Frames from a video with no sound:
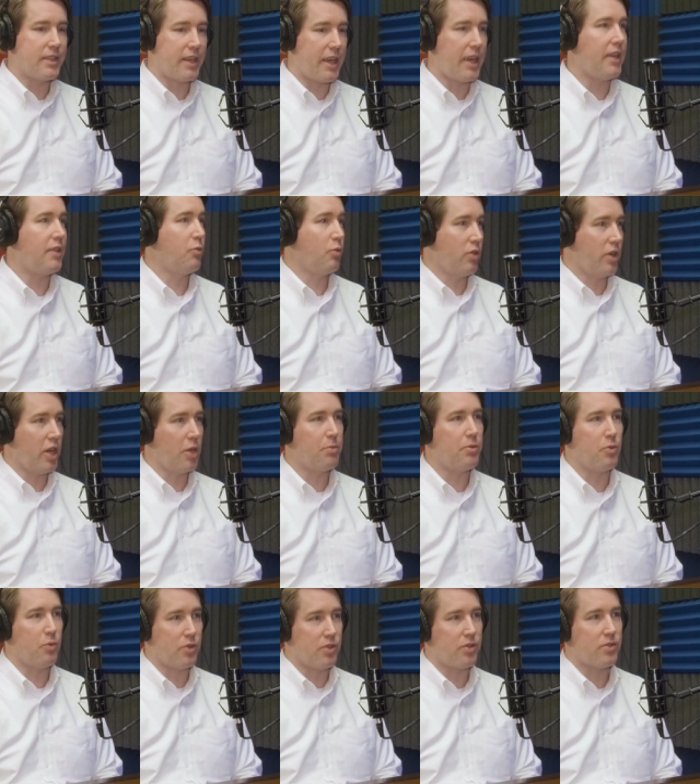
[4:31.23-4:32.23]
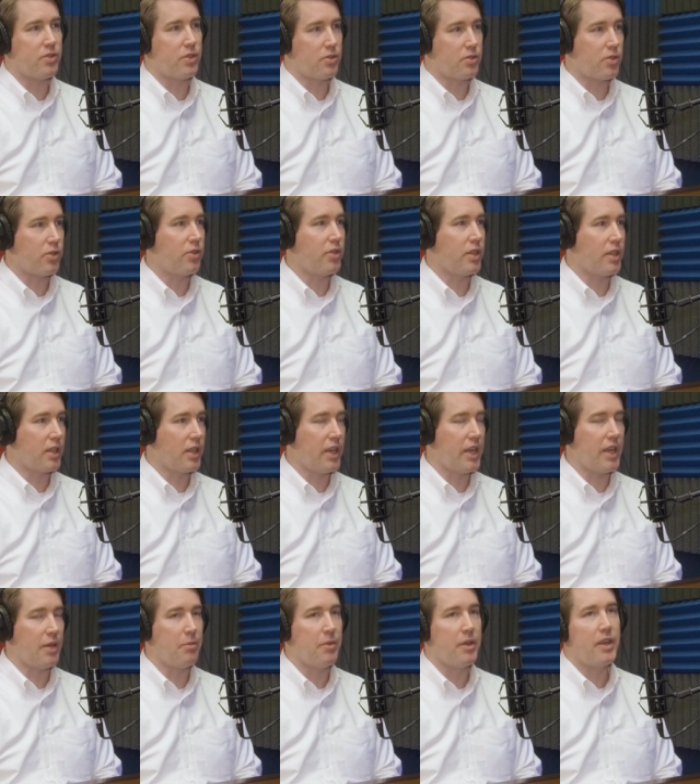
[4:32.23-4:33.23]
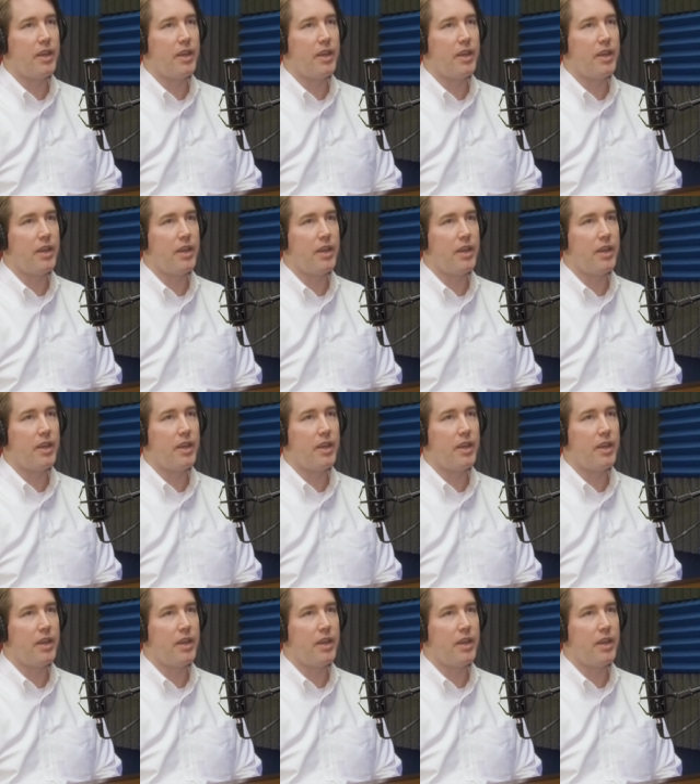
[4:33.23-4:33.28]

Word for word: "Hey, we'll help you with your Social Security mm-hmm. claim."